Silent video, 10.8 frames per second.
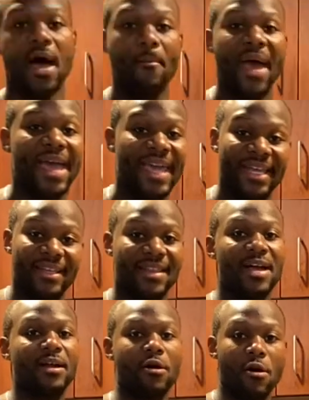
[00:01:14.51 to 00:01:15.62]
I'm back eating a
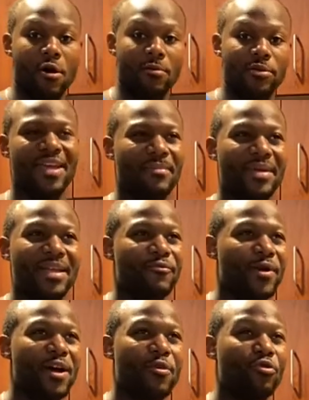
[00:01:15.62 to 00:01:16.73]
lot of carbs. I think I'm eating
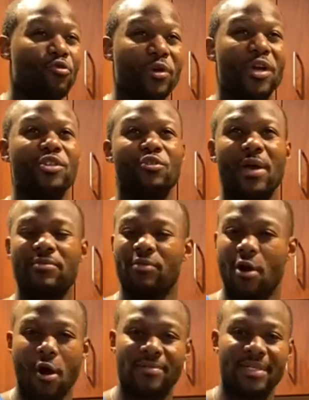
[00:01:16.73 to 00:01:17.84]
around 300 grams of
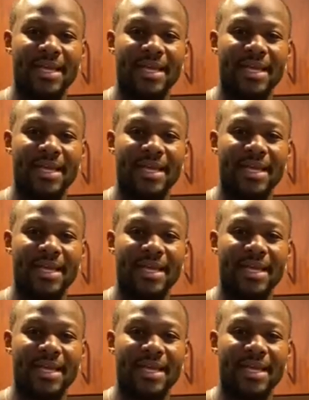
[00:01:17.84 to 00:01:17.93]
carbs a